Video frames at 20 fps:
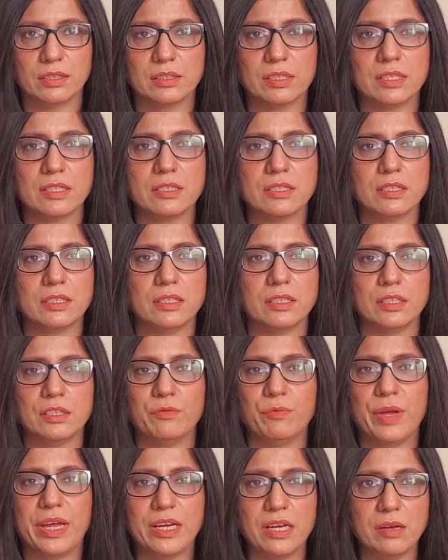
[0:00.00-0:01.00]

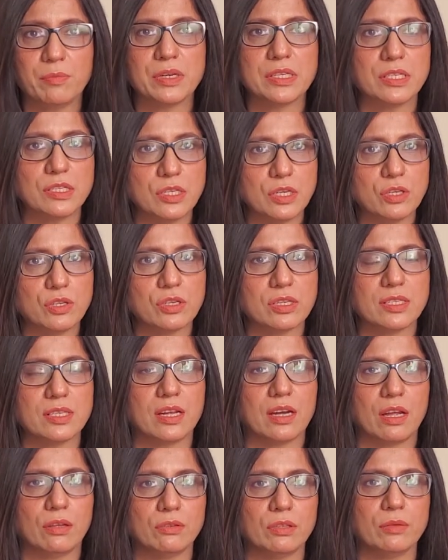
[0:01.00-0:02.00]
considered very prestigious
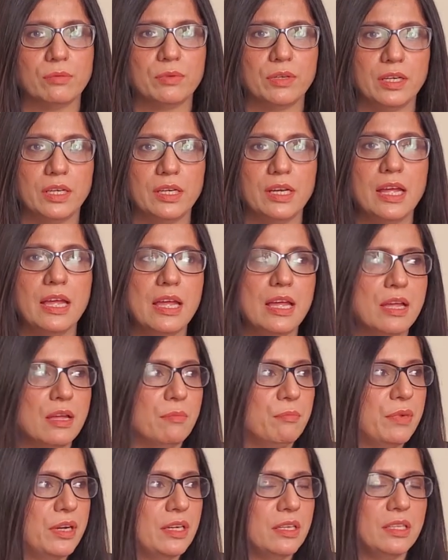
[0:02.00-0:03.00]
around the world,
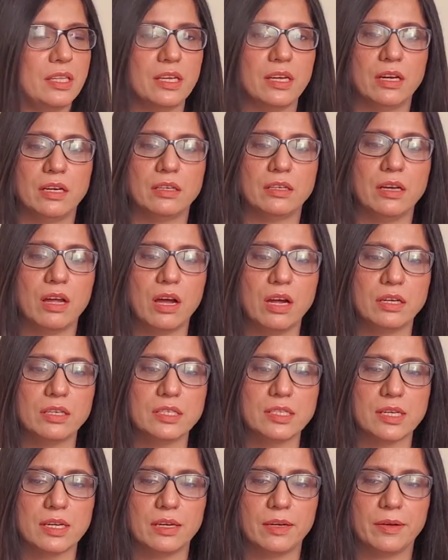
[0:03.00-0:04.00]
but they are
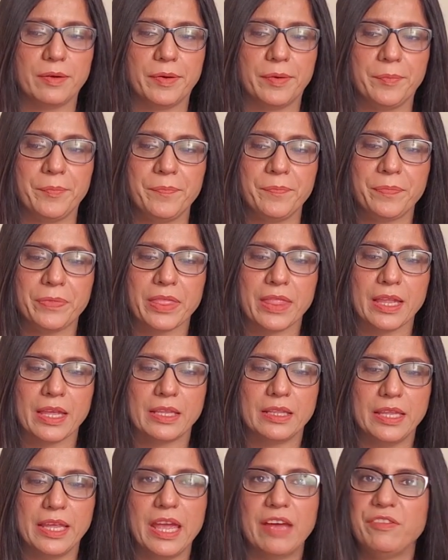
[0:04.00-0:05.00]
not,
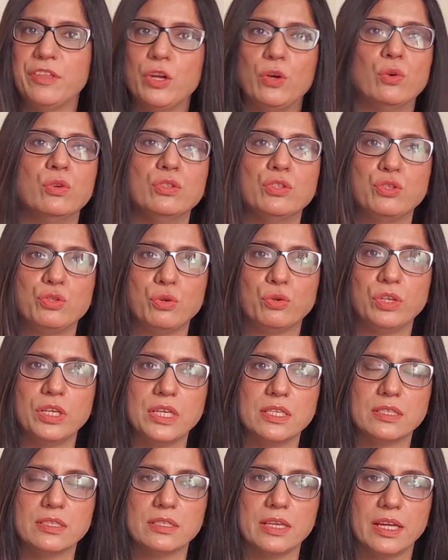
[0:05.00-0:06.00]
they have their own
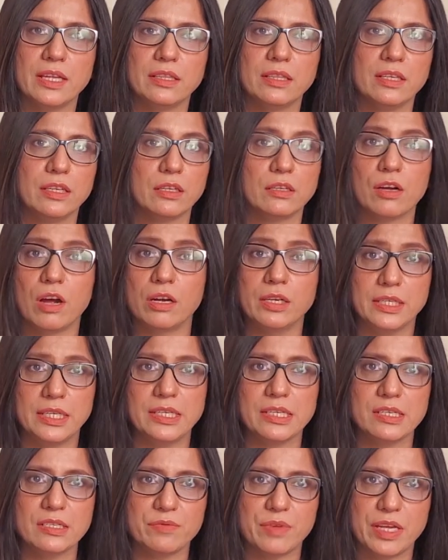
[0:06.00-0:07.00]
stories and their
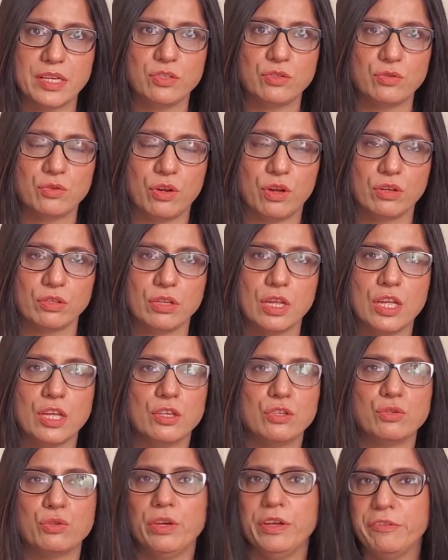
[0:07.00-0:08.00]
content is very strong.
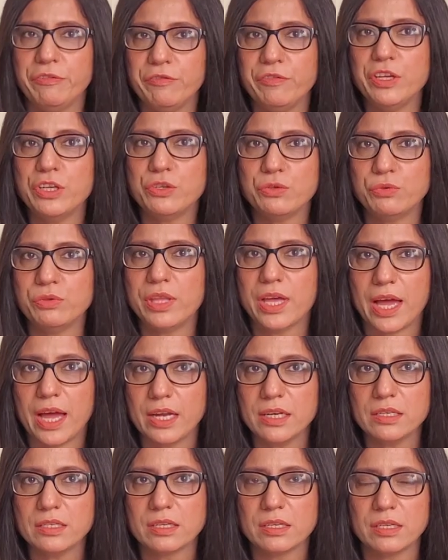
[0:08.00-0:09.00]
So if we do
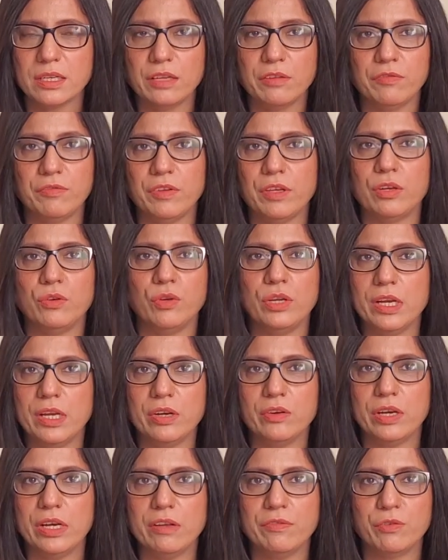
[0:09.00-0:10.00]
that, if we
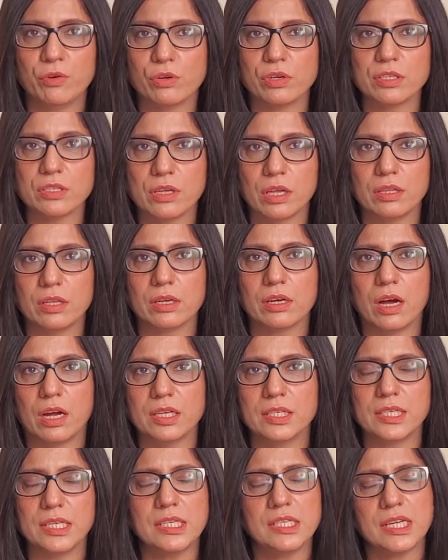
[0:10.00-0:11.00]
really focus on the
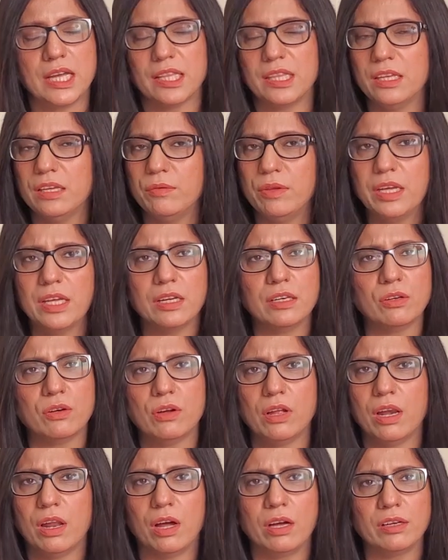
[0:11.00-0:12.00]
content, I think we can
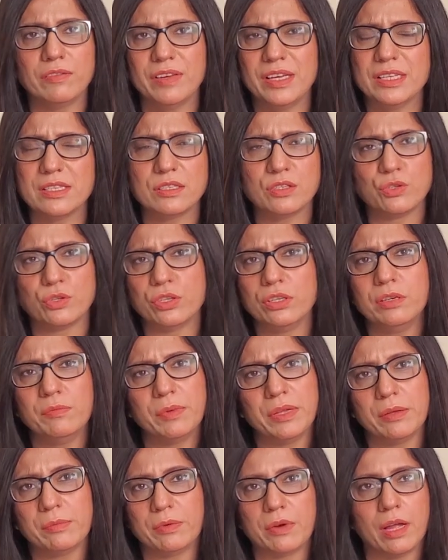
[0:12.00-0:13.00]
go a long ways,
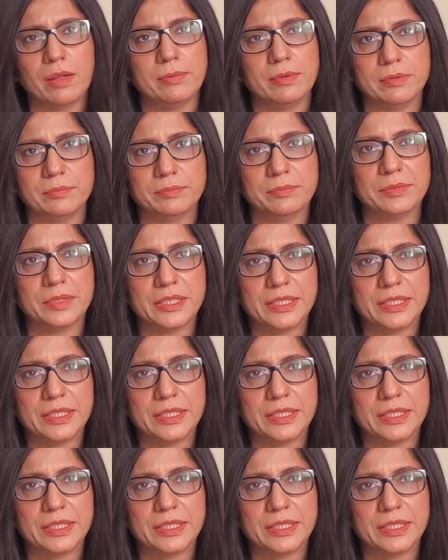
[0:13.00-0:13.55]
shouldn't be a problem.